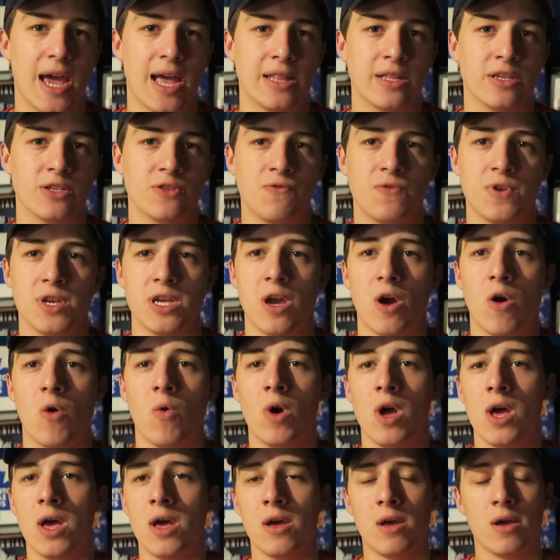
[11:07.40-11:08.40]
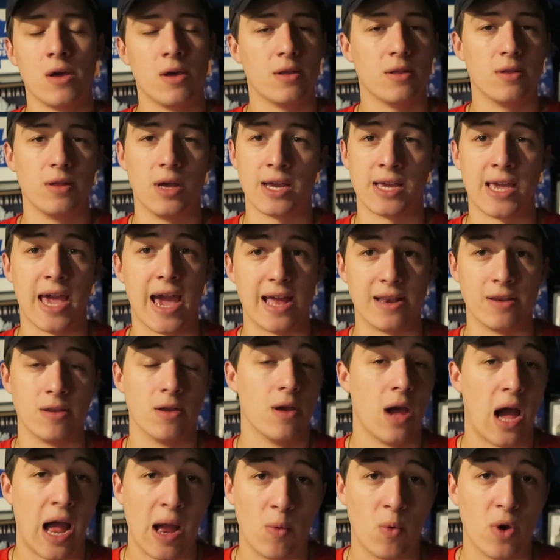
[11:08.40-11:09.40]
to end this video.
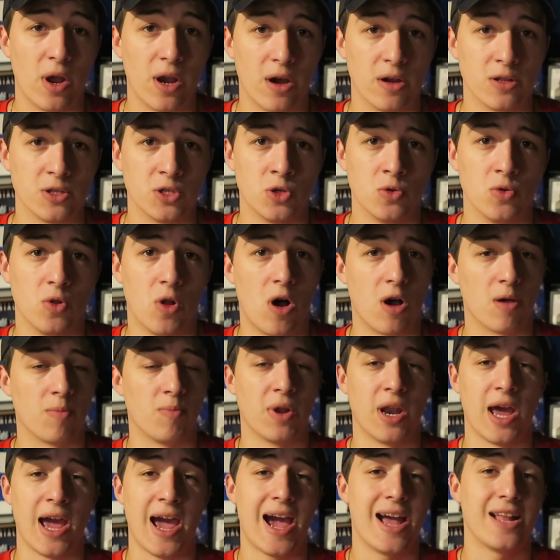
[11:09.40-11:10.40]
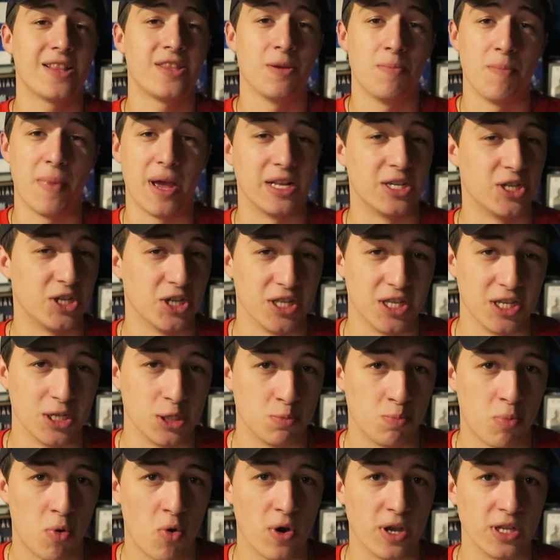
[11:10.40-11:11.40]
Again, I went on too long, but I had to mention
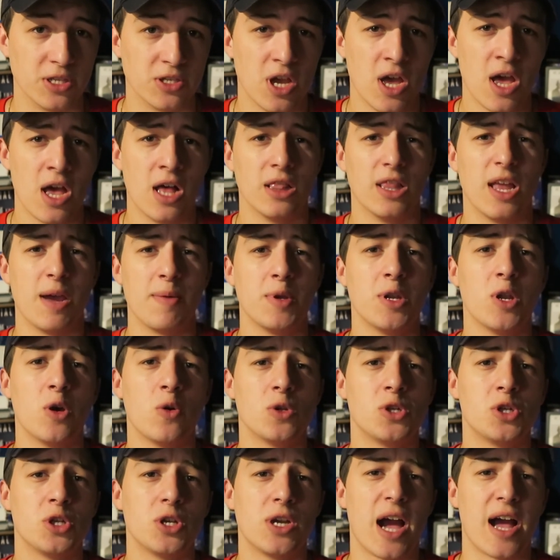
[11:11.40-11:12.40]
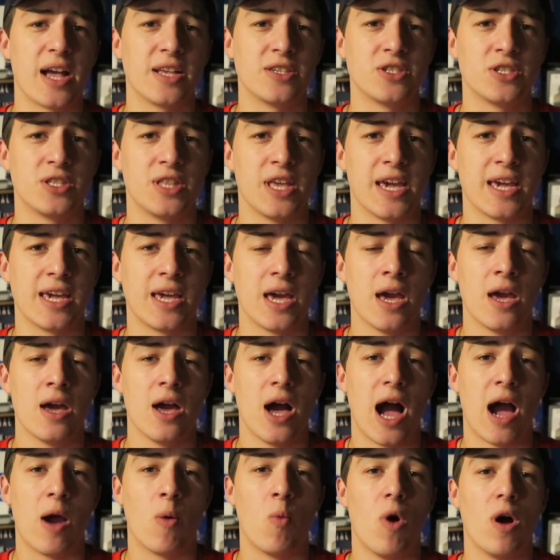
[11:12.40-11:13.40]
these points. Let me know what you guys think.
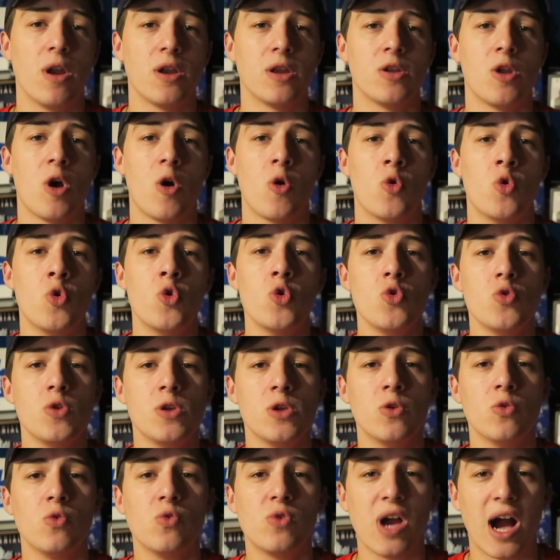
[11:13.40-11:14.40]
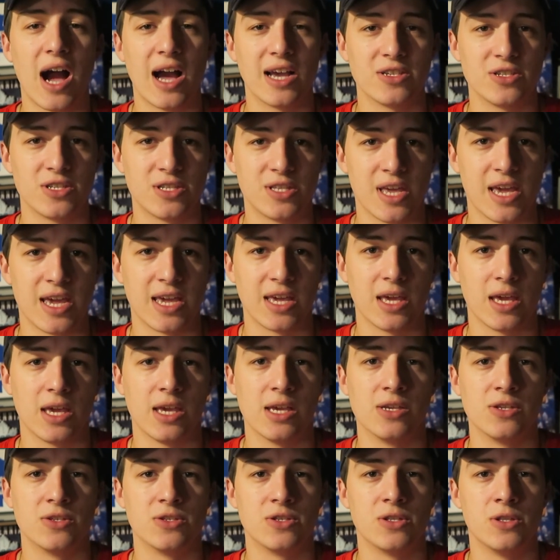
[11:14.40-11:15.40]
I want to know who you guys think
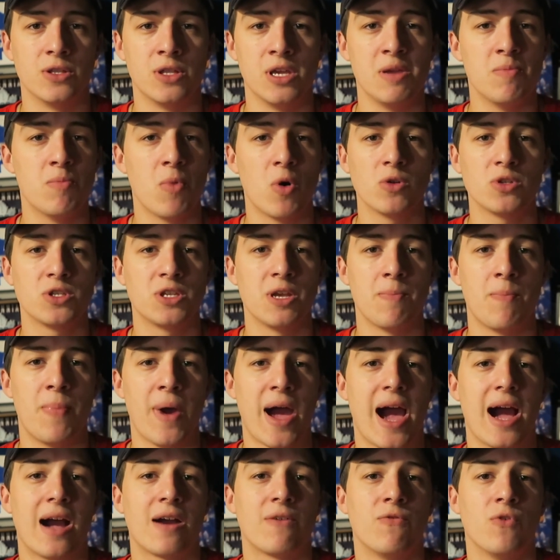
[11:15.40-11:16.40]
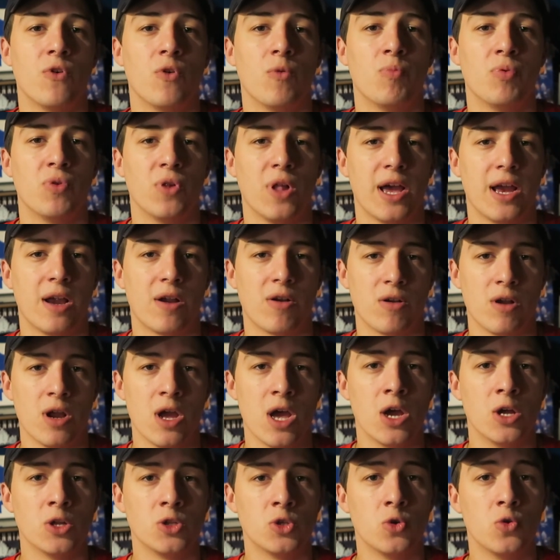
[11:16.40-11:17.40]
is the most impactful
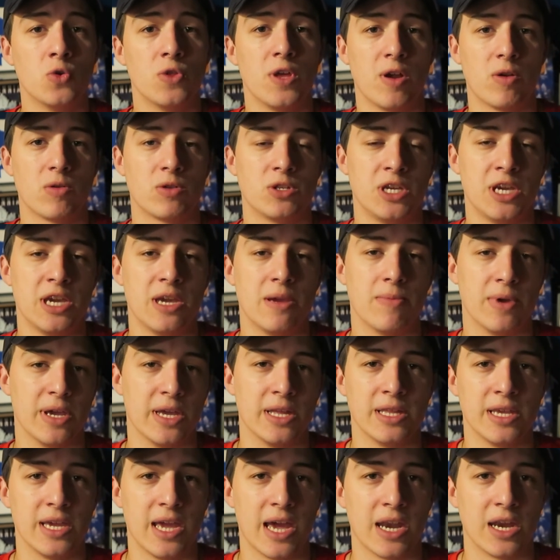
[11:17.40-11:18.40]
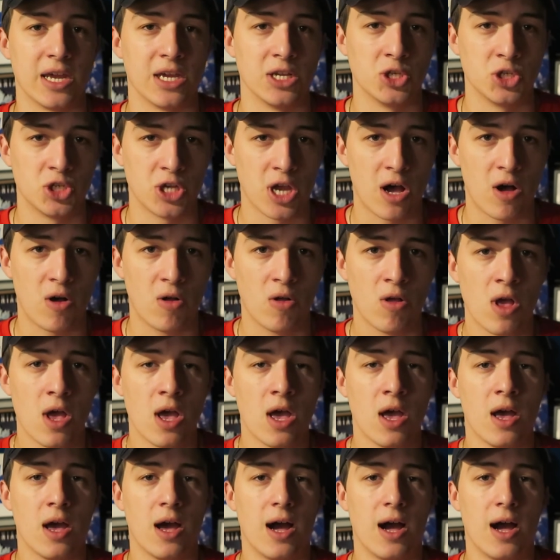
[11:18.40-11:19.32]
player to their team in the NHL.